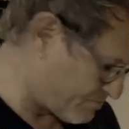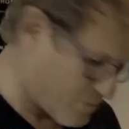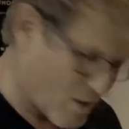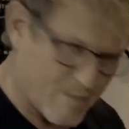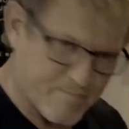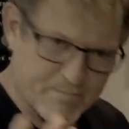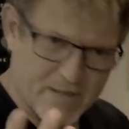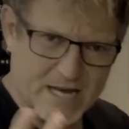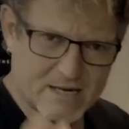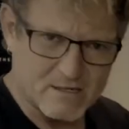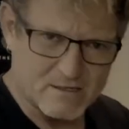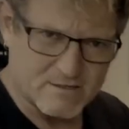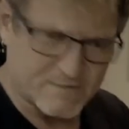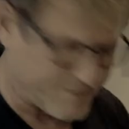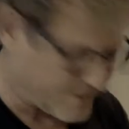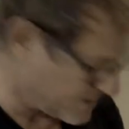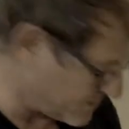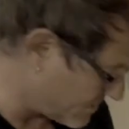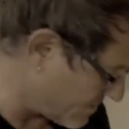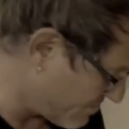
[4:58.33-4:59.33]
pop ballads,
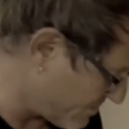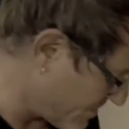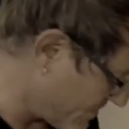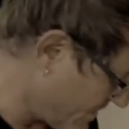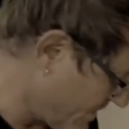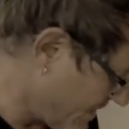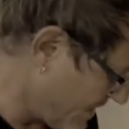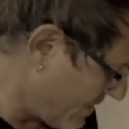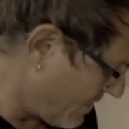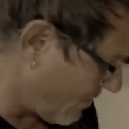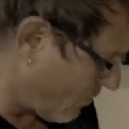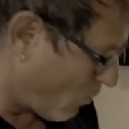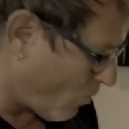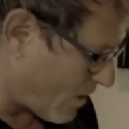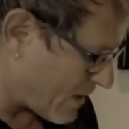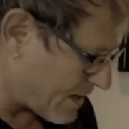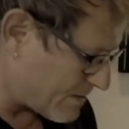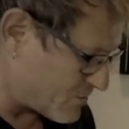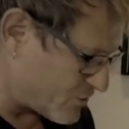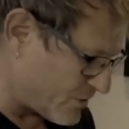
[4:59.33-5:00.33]
for example.
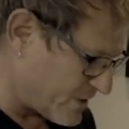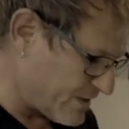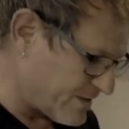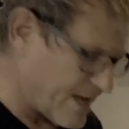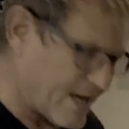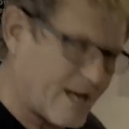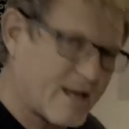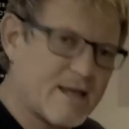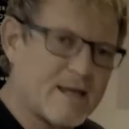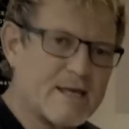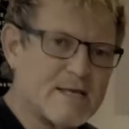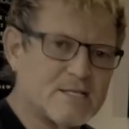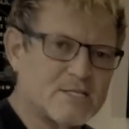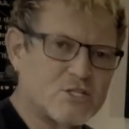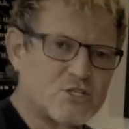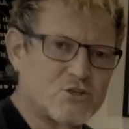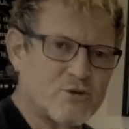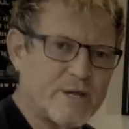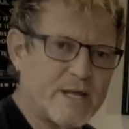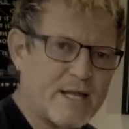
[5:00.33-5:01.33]
What I'm doing there is
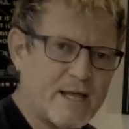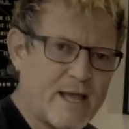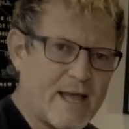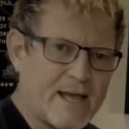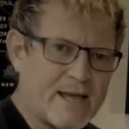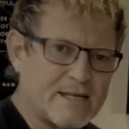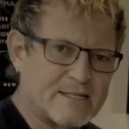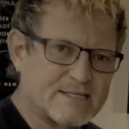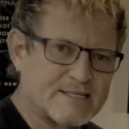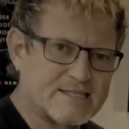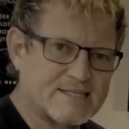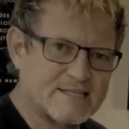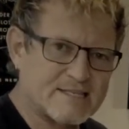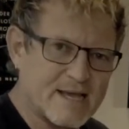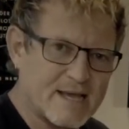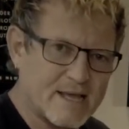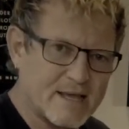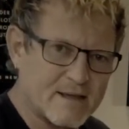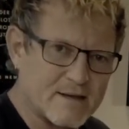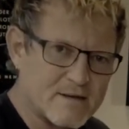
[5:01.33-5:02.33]
doing a
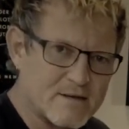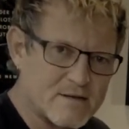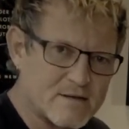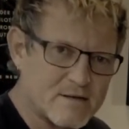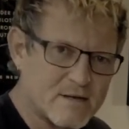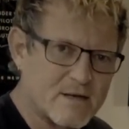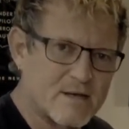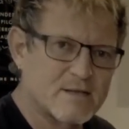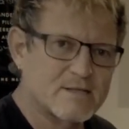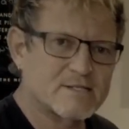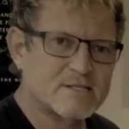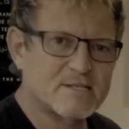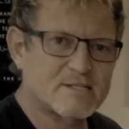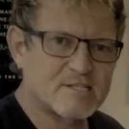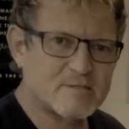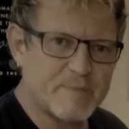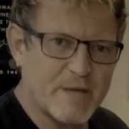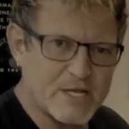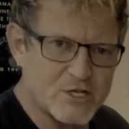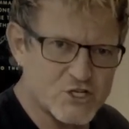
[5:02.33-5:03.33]
second
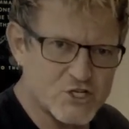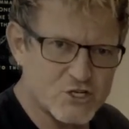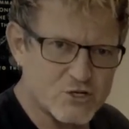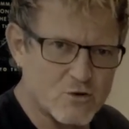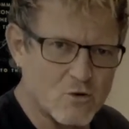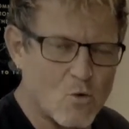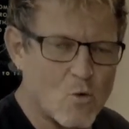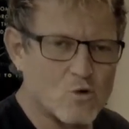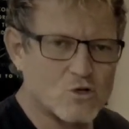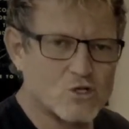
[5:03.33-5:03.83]
suspension, or